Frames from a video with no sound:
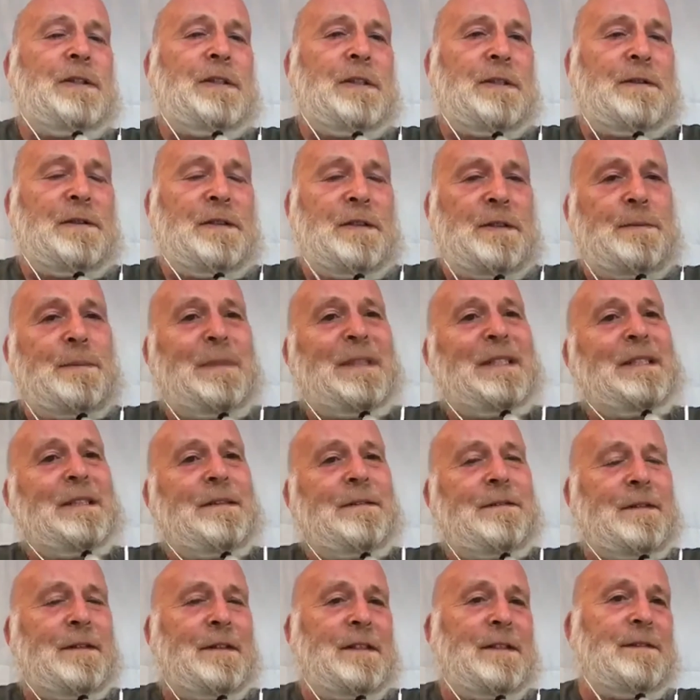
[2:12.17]
so
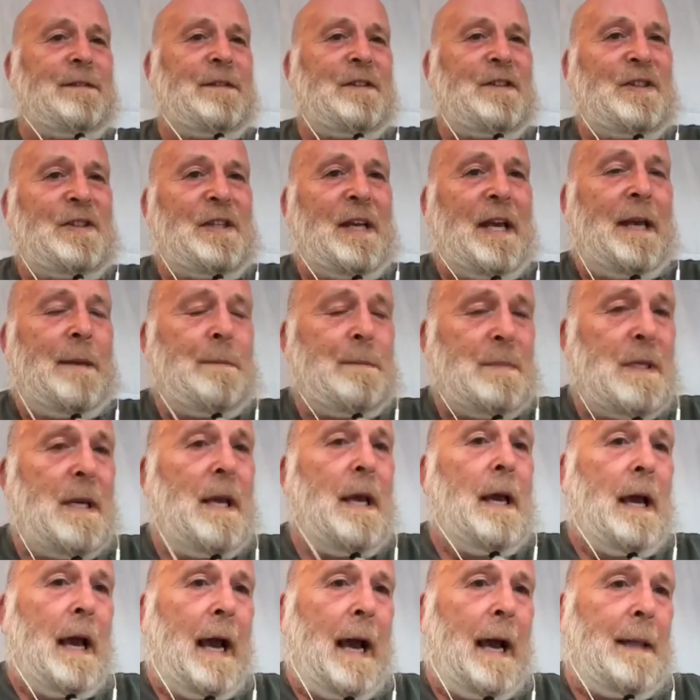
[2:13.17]
submitted for different schemes
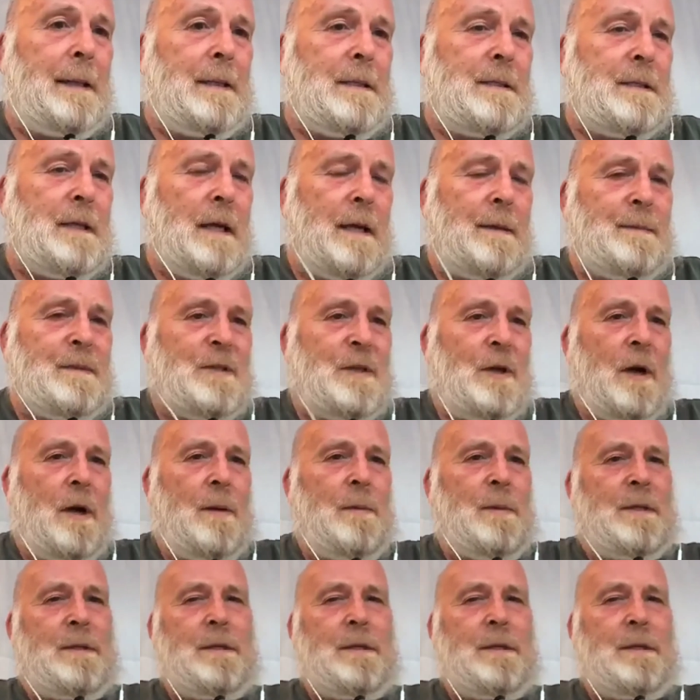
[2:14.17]
at the same time.